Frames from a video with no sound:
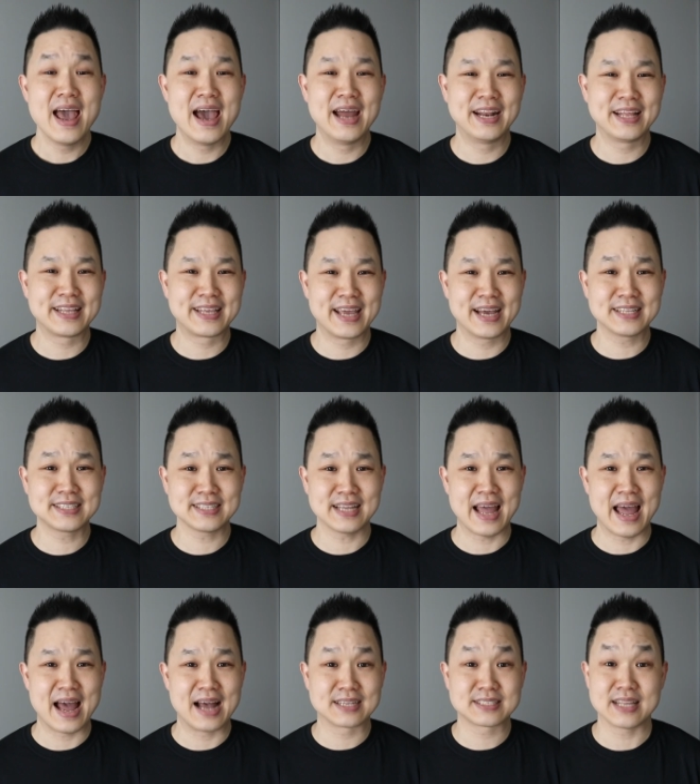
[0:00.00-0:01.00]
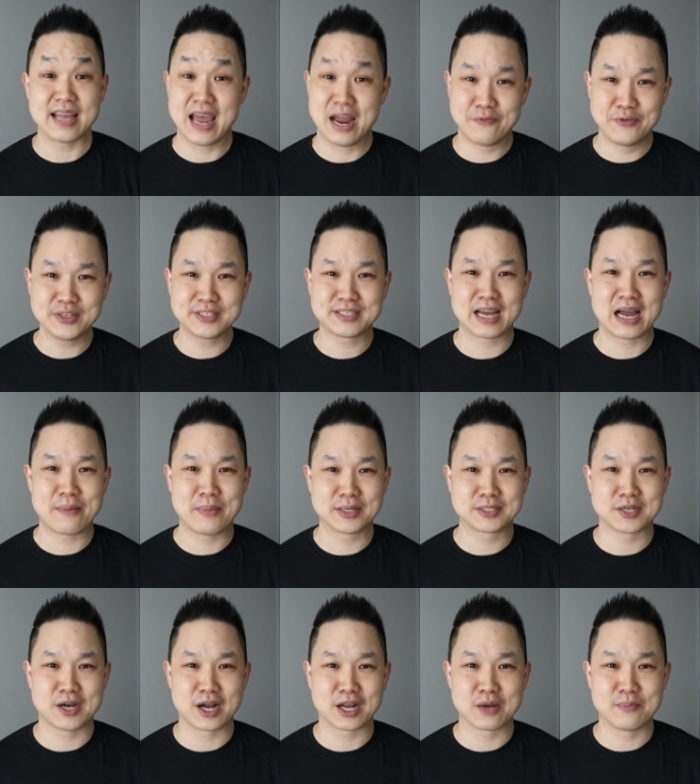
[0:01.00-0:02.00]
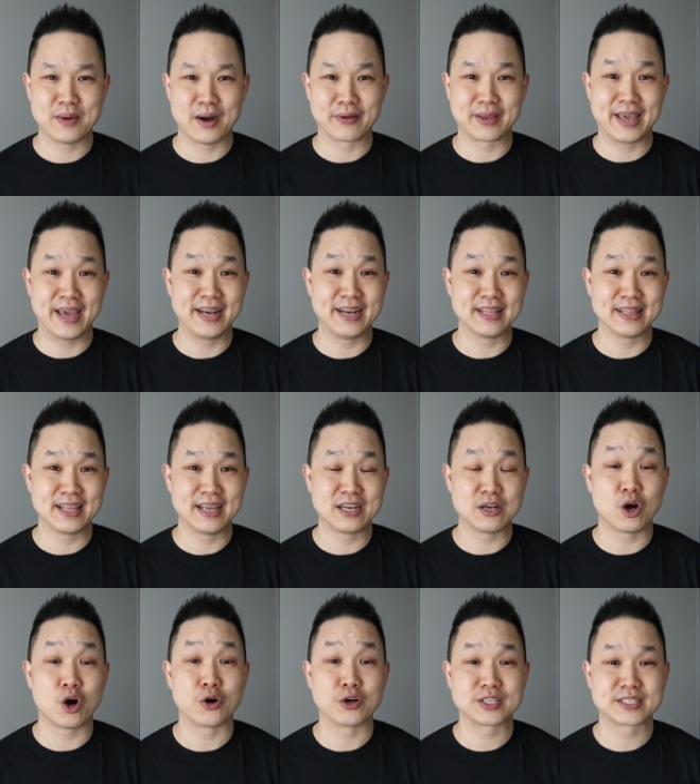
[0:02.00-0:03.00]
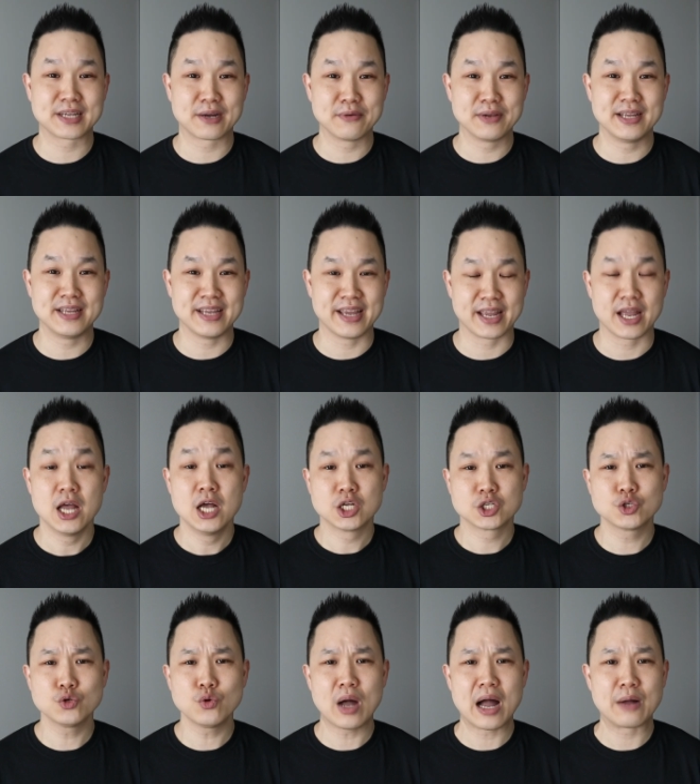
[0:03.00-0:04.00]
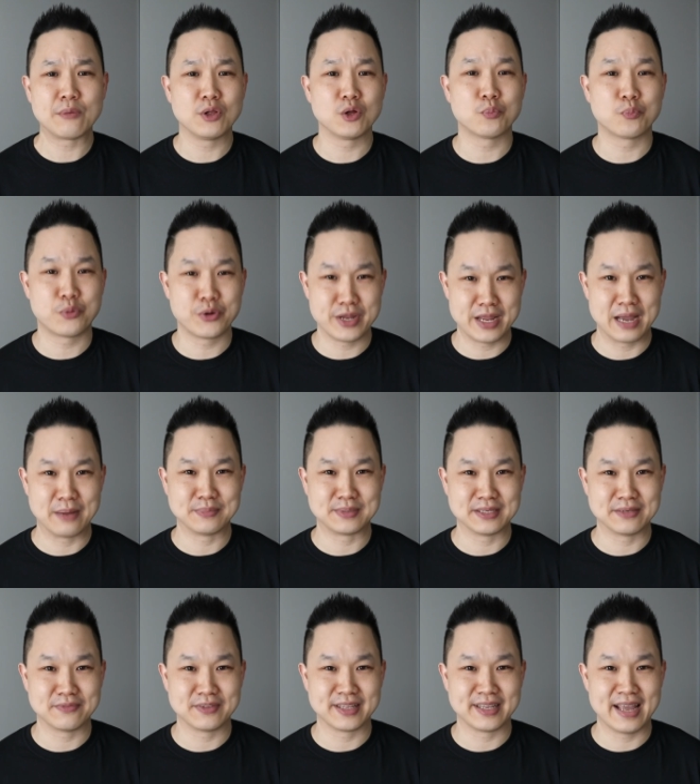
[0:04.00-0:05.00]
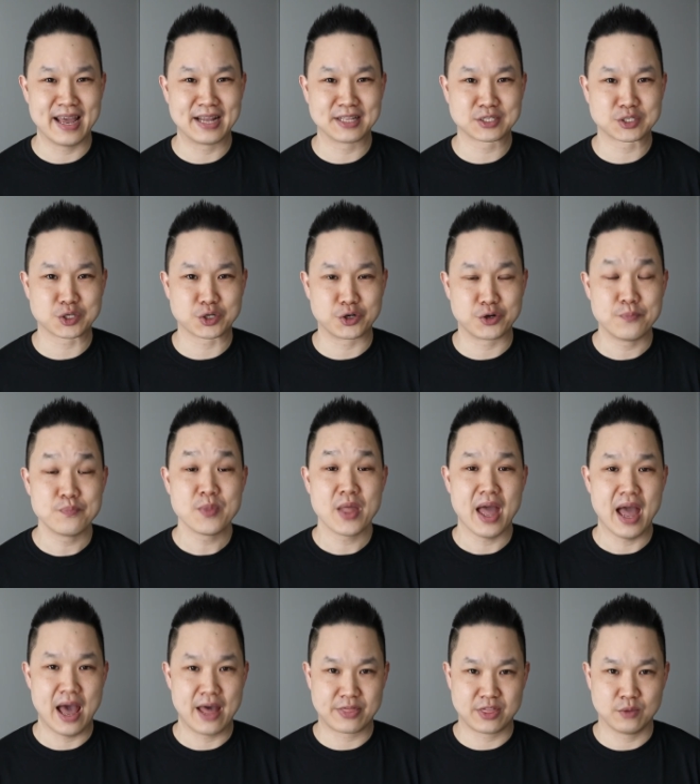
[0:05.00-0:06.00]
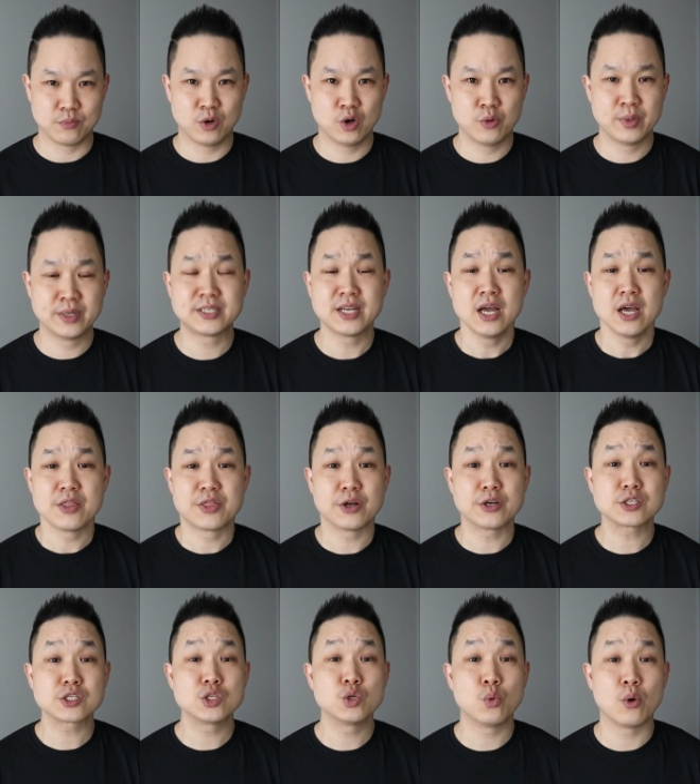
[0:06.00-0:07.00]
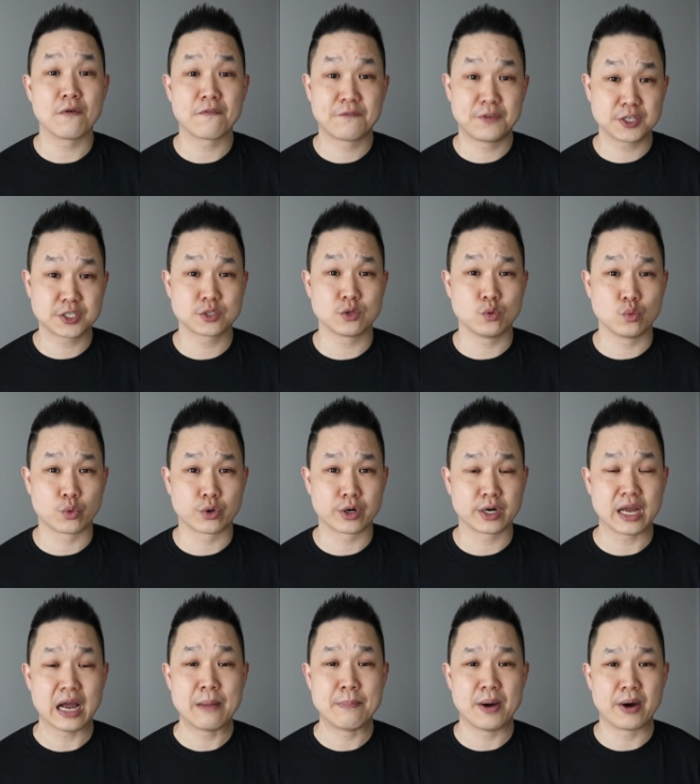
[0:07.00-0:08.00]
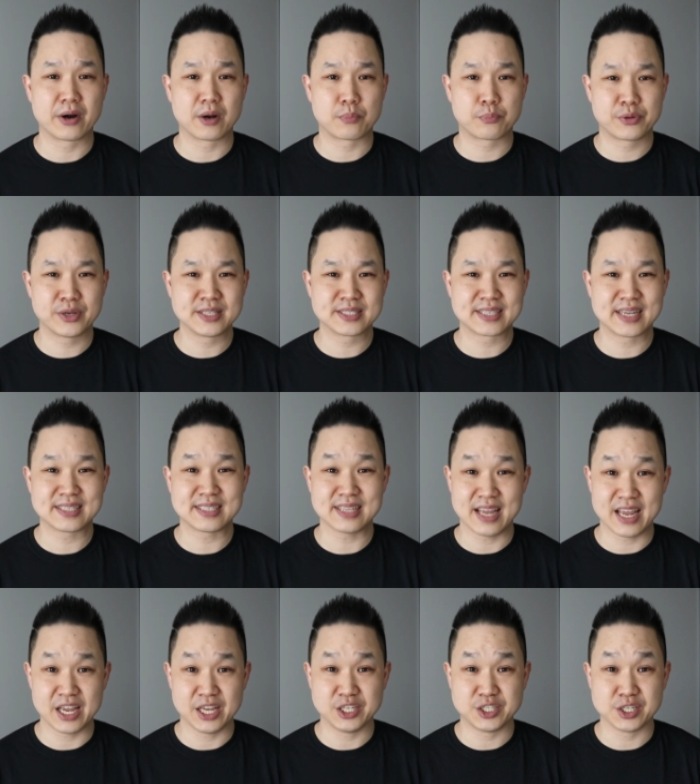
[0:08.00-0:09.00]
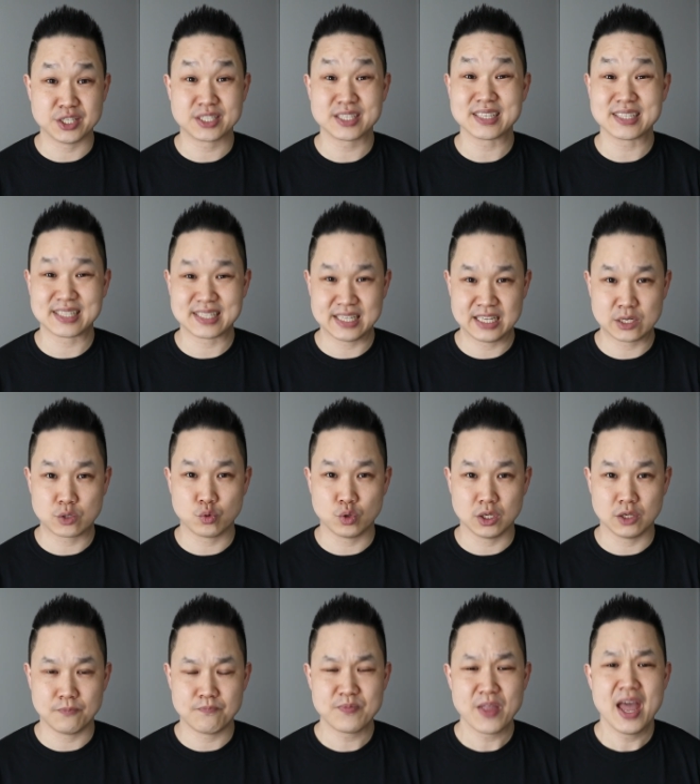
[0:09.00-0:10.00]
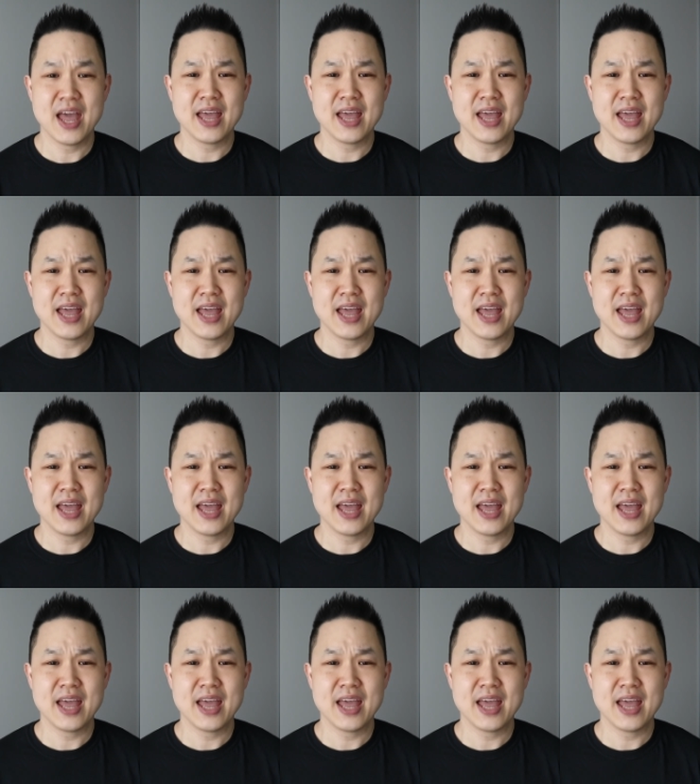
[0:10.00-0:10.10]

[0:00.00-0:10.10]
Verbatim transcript: And it gets asked every time I talk about Kenny Lin or Zhao Liying, so I will preemptively answer. At the moment, there's no official word about a Princess Agents sequel.